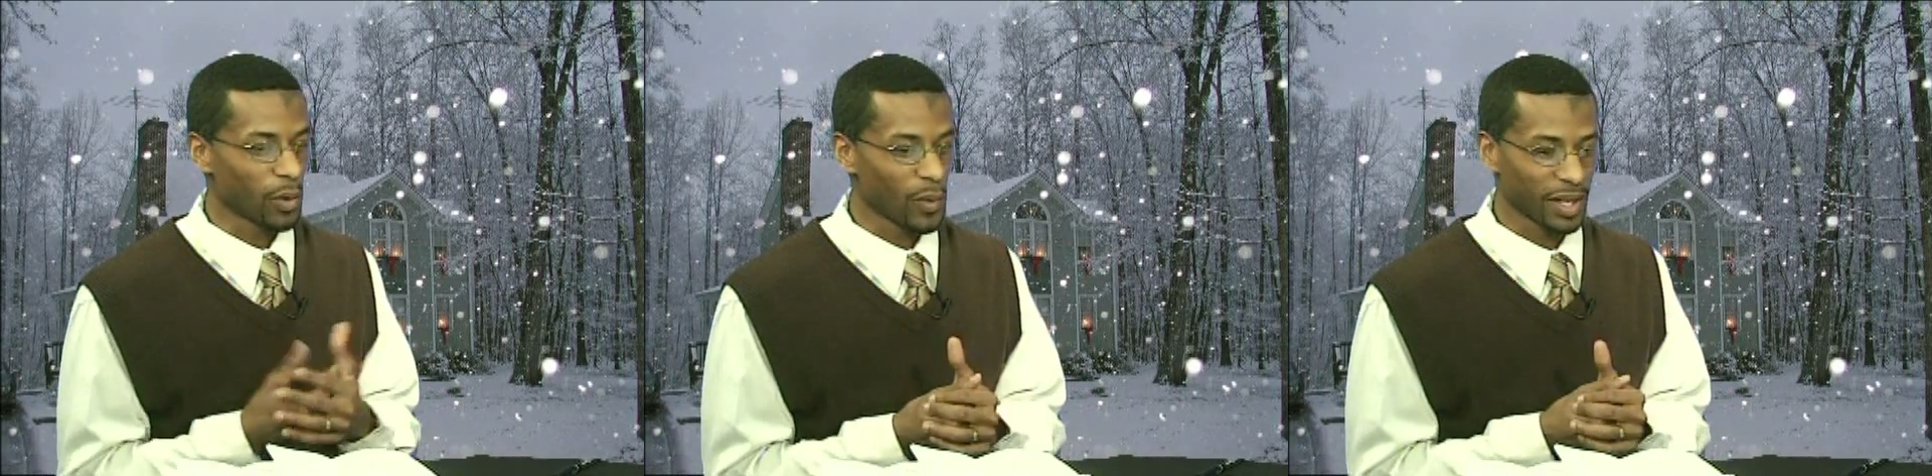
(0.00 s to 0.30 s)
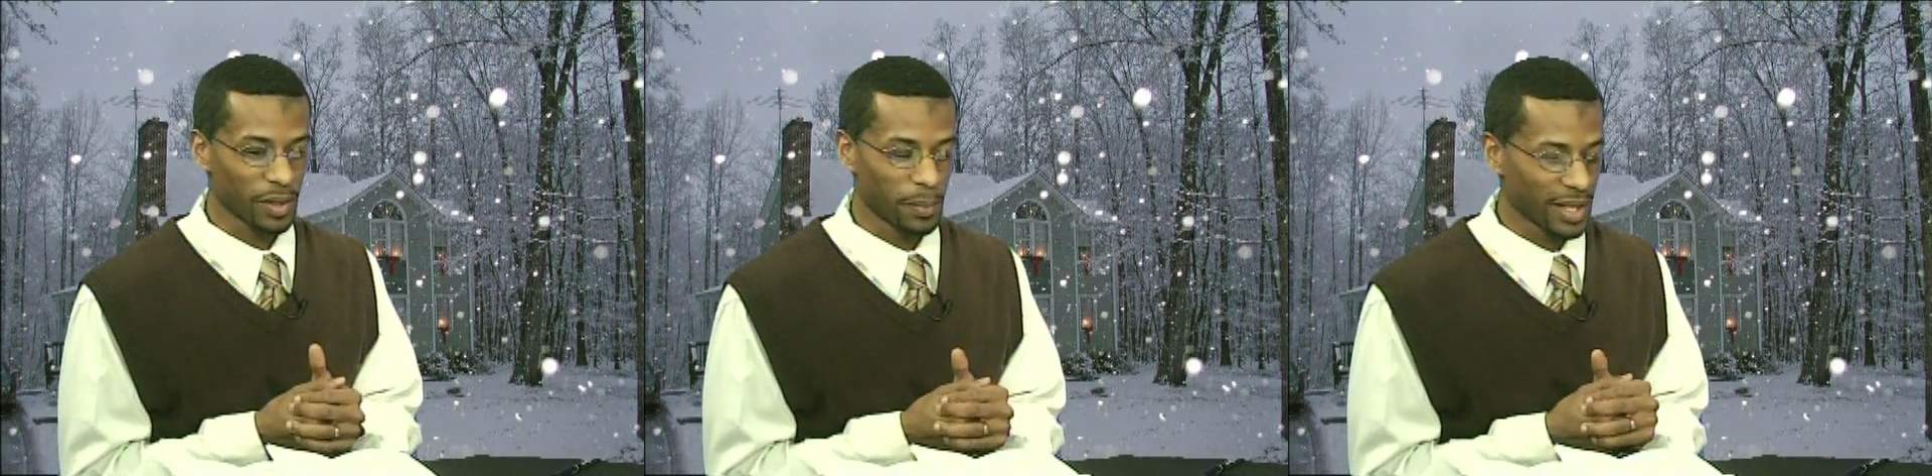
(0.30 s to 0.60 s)
But
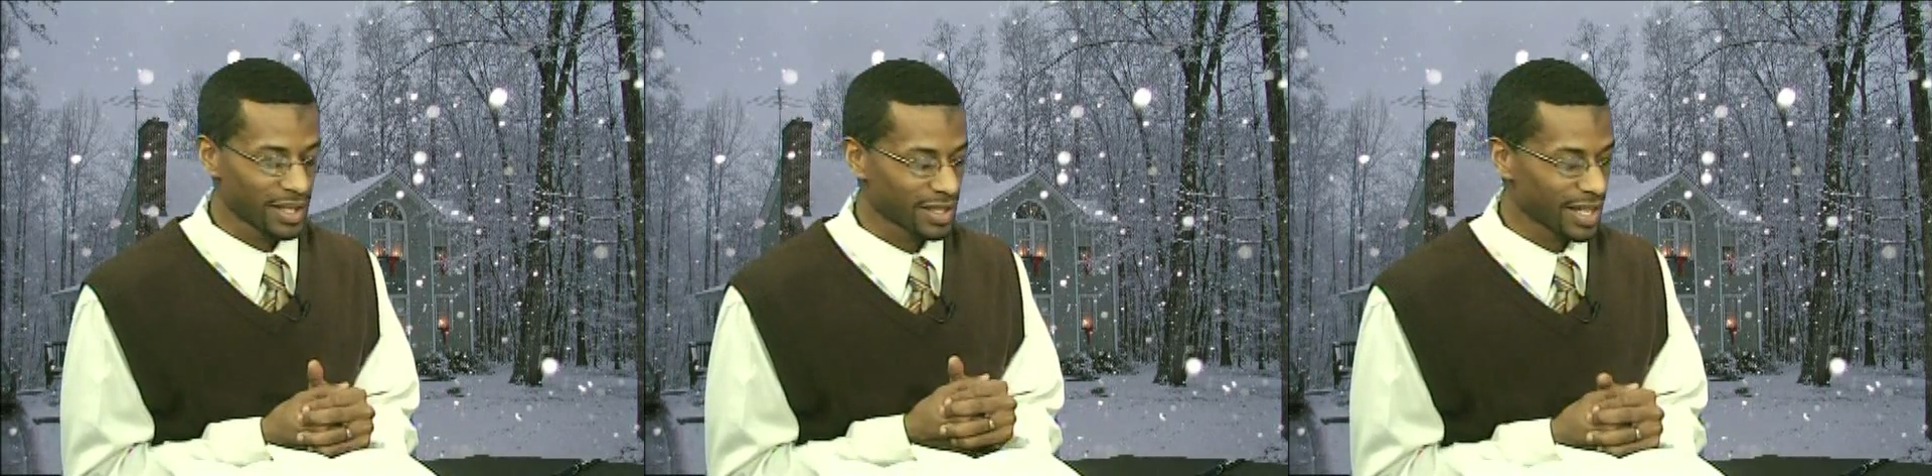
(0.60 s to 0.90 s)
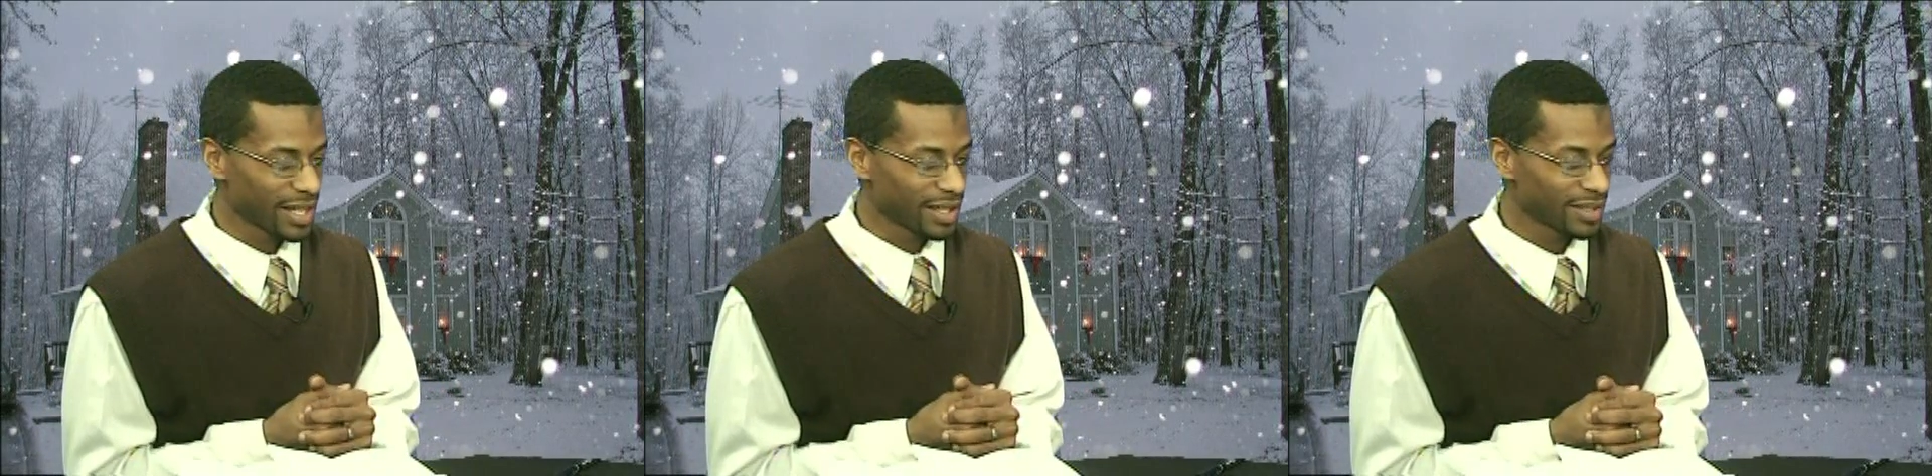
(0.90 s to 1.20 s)
one of the biggest
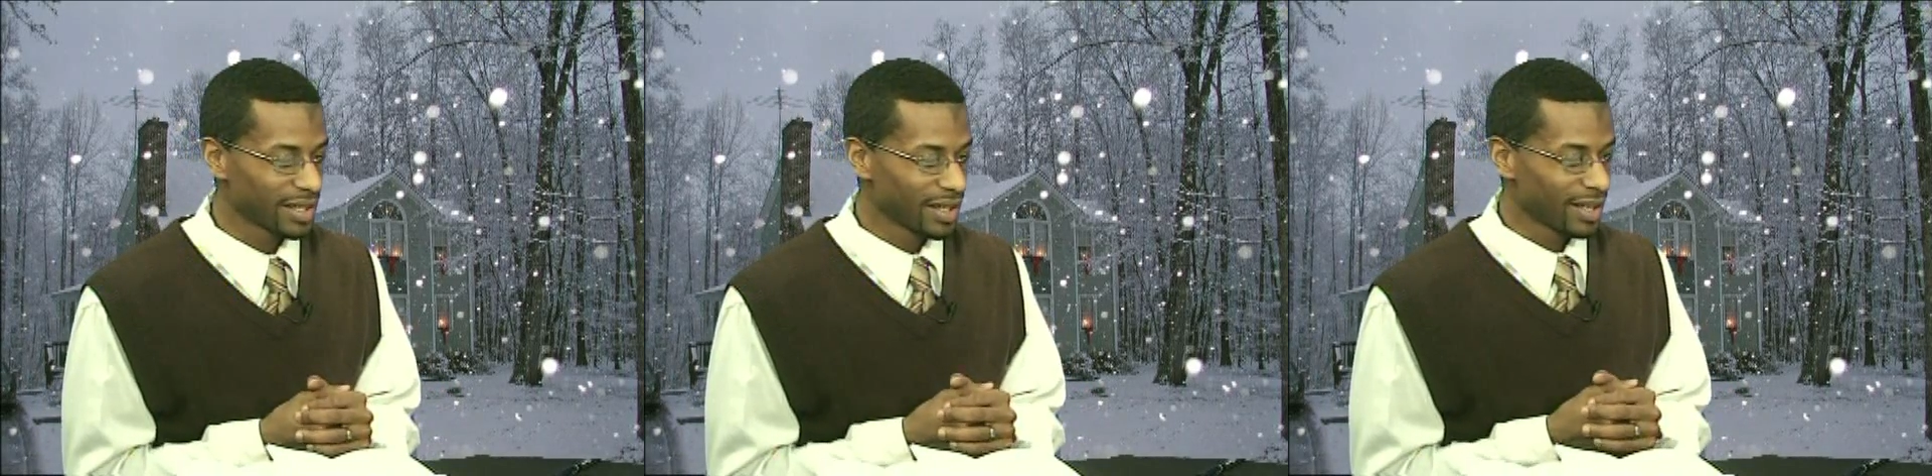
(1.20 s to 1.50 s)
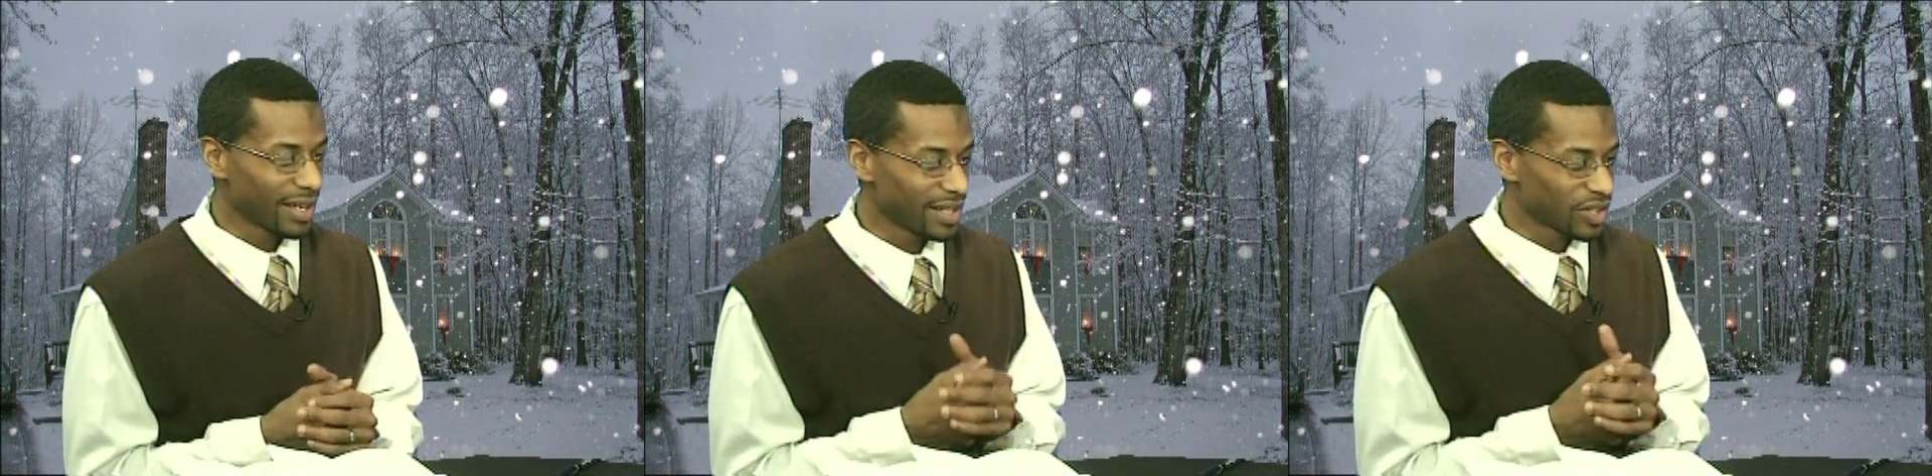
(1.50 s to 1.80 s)
things
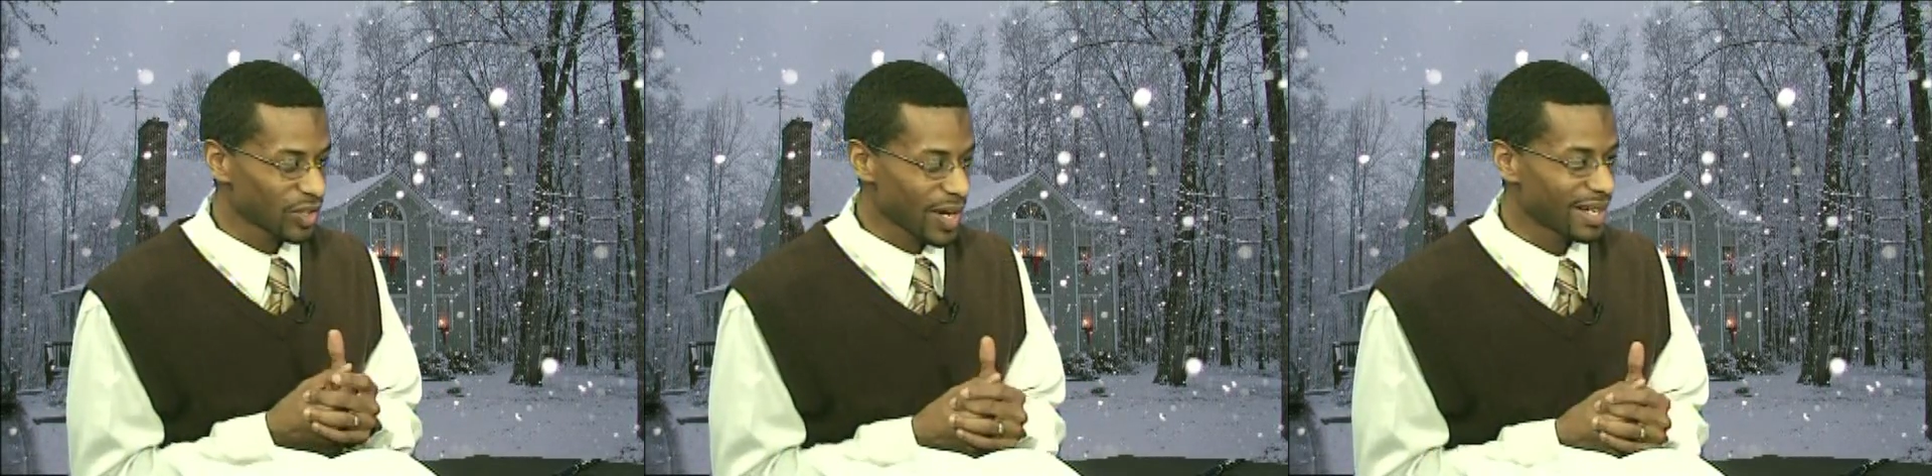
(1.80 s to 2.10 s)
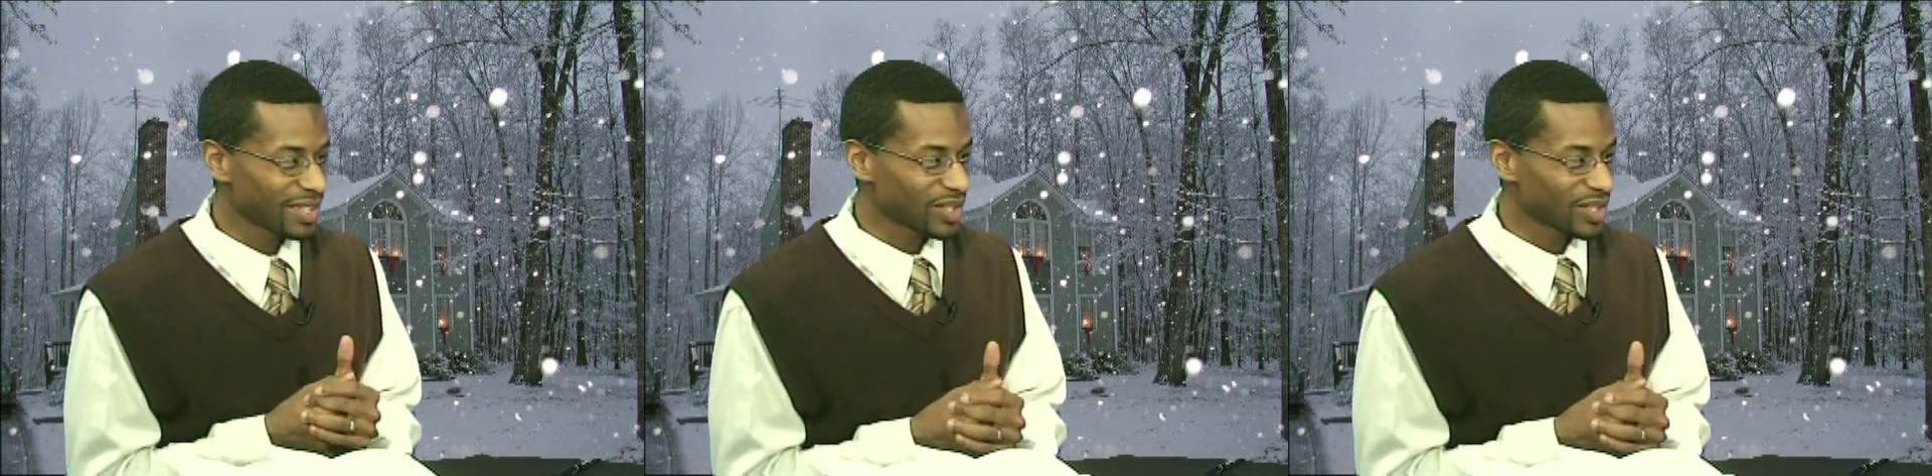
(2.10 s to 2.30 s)
is trying